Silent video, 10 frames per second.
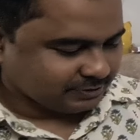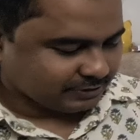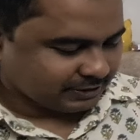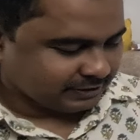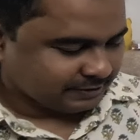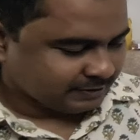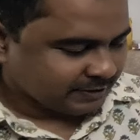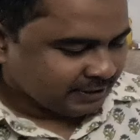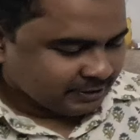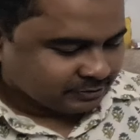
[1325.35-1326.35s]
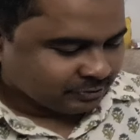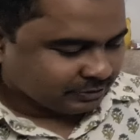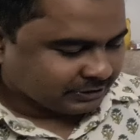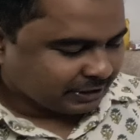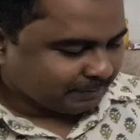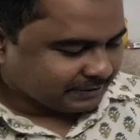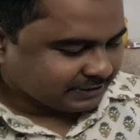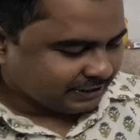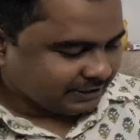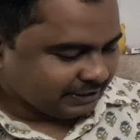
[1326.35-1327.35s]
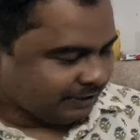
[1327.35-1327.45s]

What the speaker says: Okay, so these are basically,